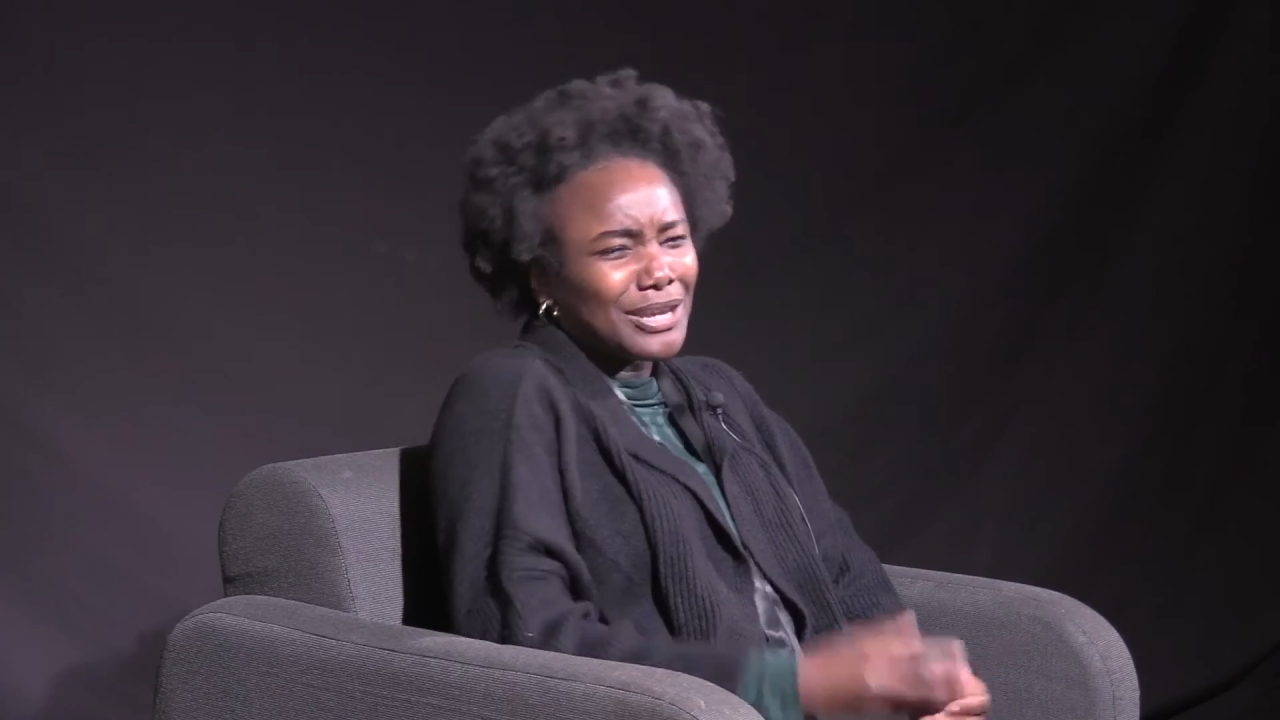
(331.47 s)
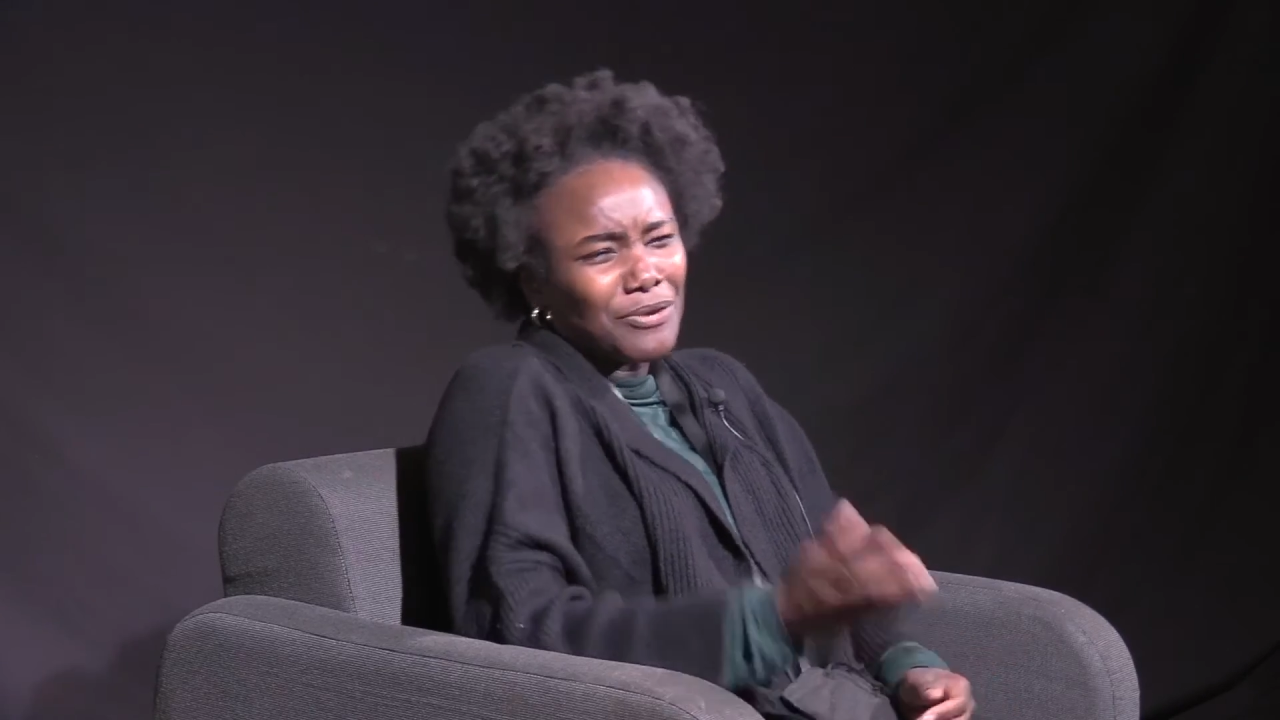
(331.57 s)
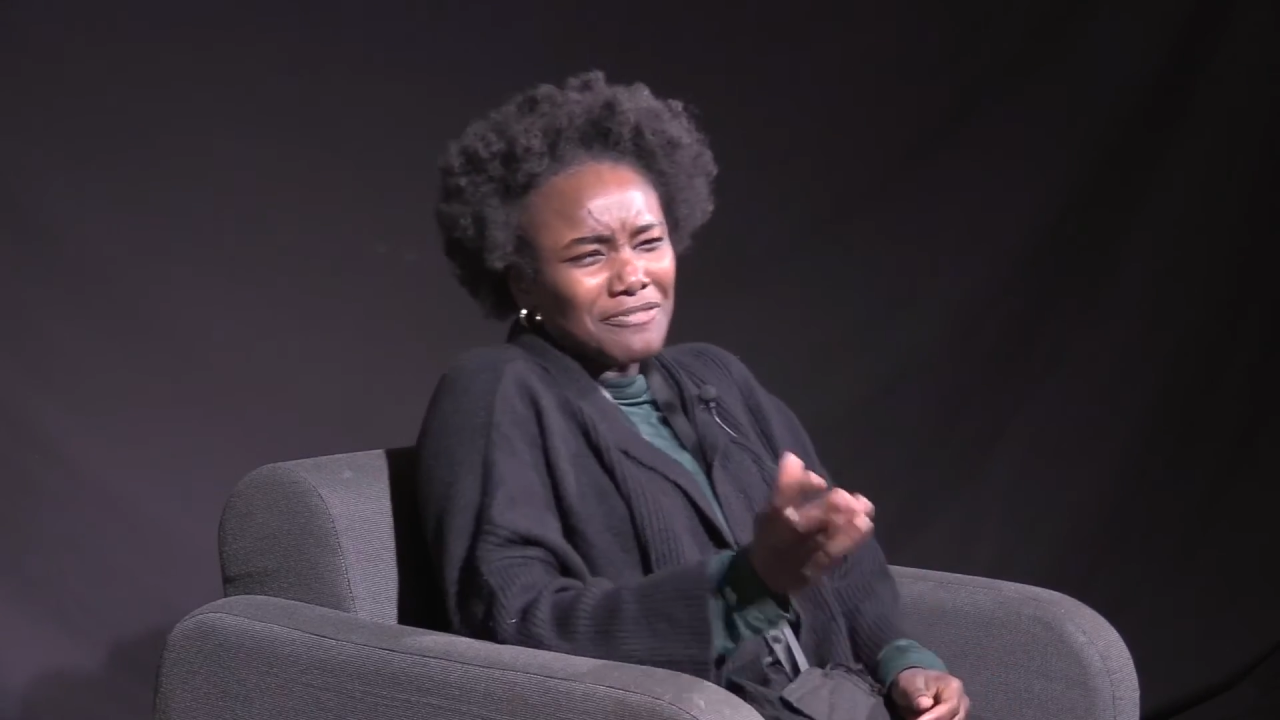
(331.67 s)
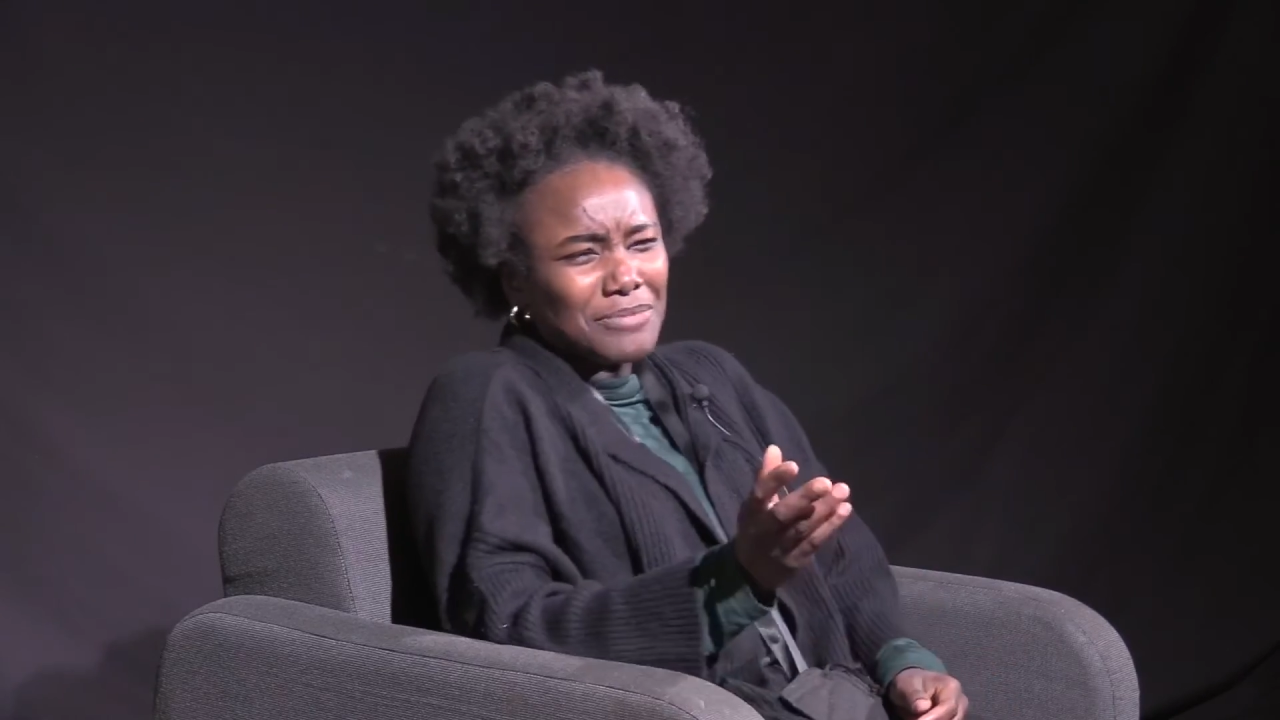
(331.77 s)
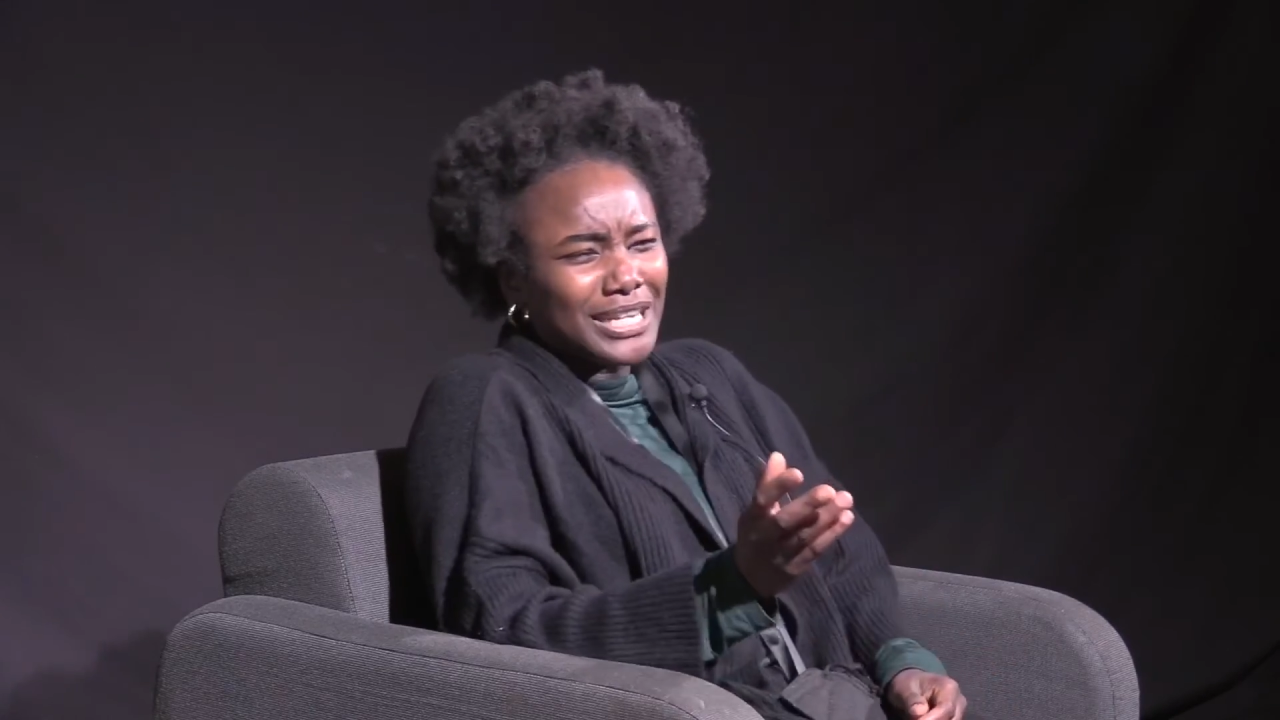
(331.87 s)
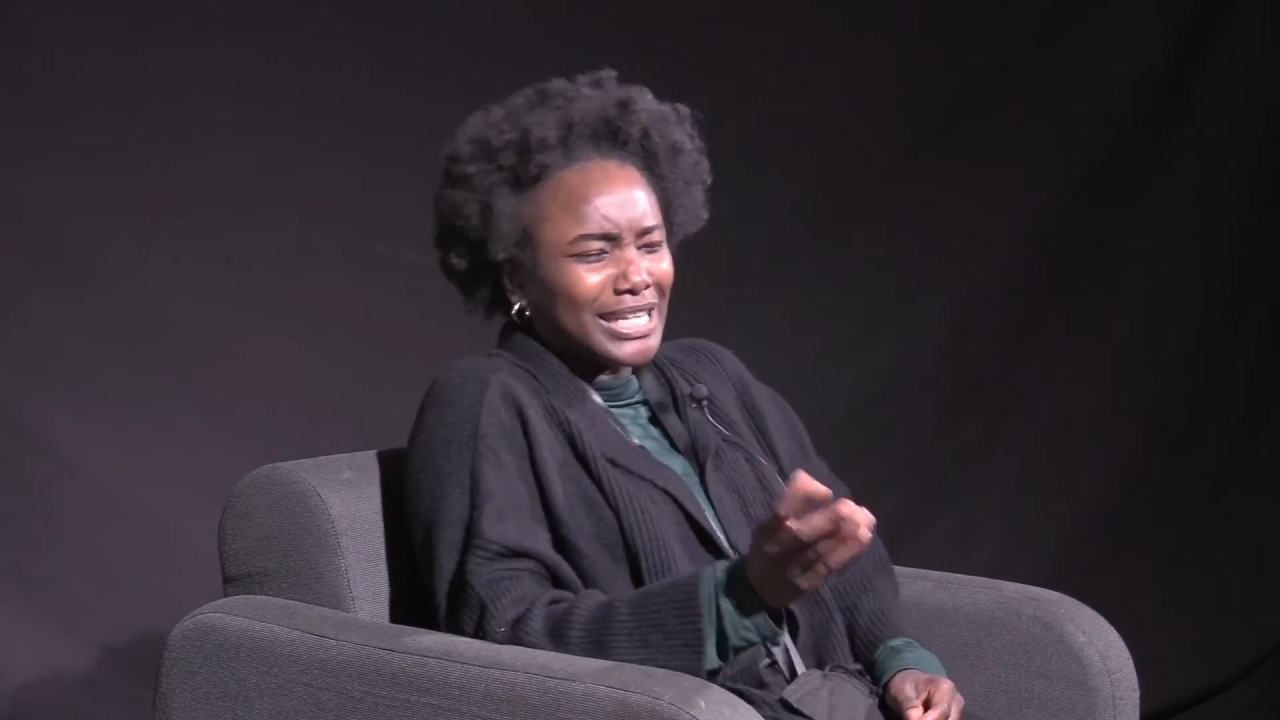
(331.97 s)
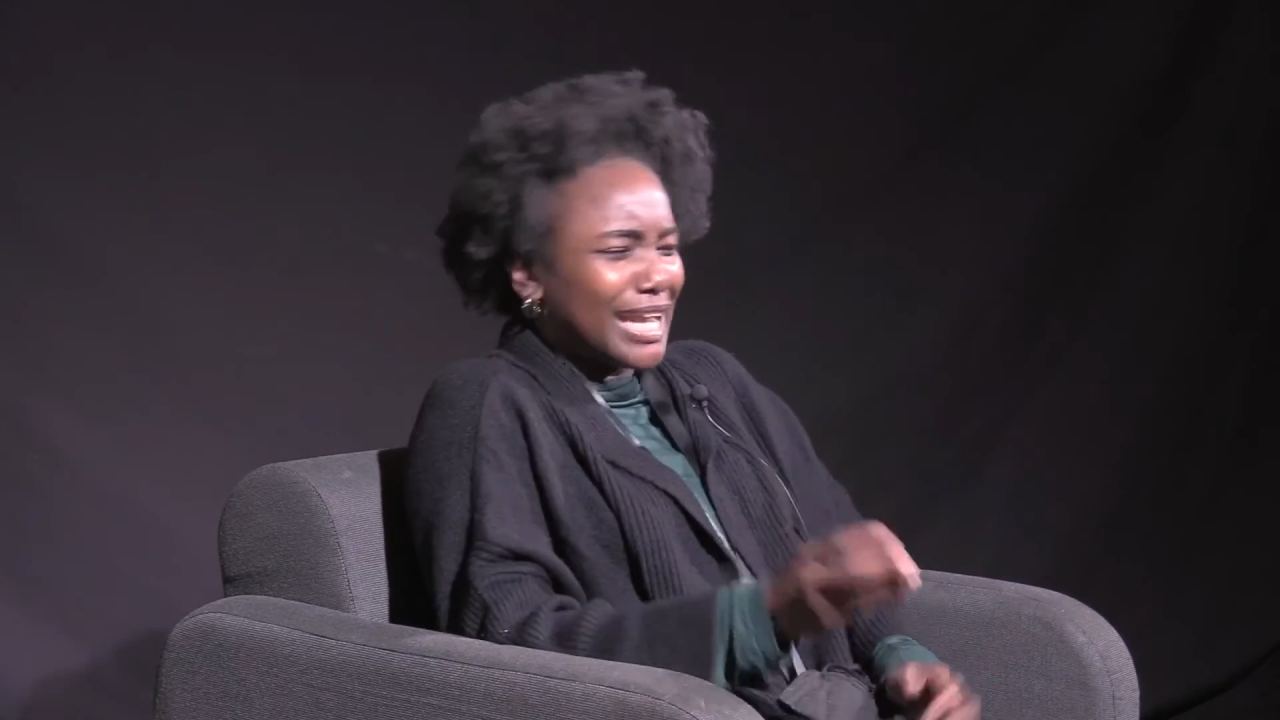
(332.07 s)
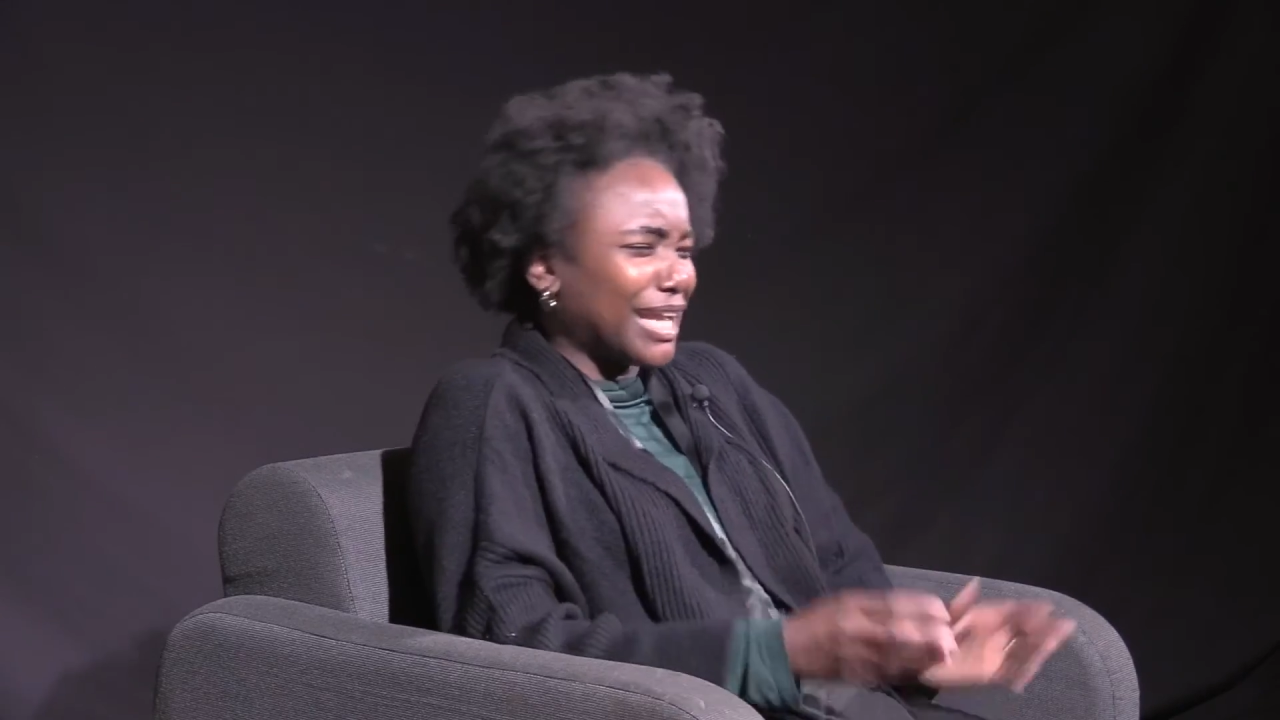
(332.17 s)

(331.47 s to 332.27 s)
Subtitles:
I don't have money.